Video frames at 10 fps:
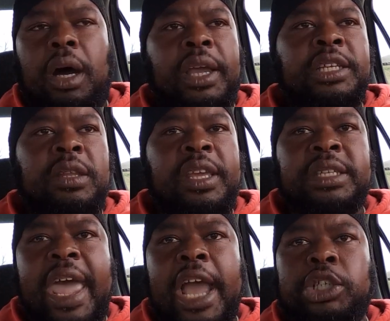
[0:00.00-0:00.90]

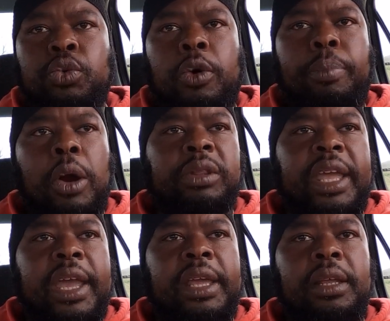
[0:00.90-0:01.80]
His actual
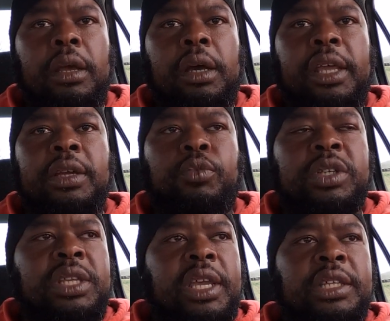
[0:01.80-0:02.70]
birthday it
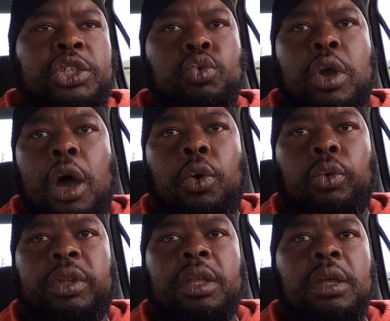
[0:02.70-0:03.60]
was in Sukkot.
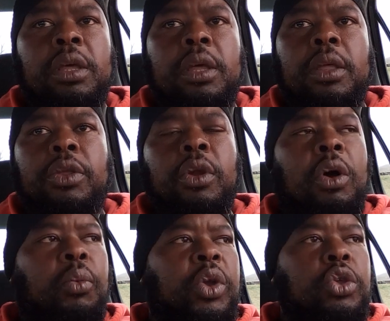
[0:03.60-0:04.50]

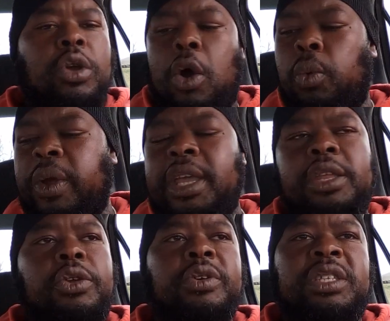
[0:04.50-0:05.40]
And when you go
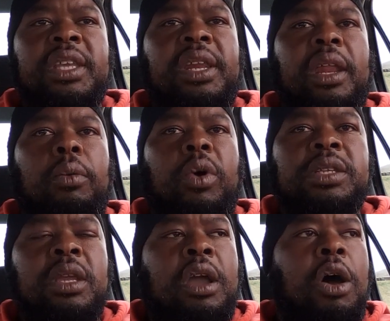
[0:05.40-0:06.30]
read, you will see that it
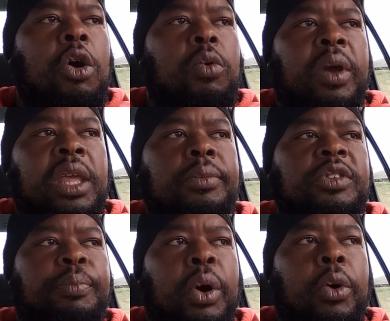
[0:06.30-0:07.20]
wasn't cold when he
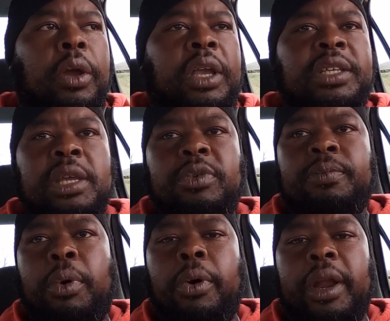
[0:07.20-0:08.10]
was born, because he was
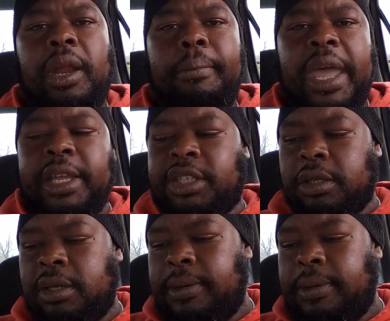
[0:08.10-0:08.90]
born in the manger.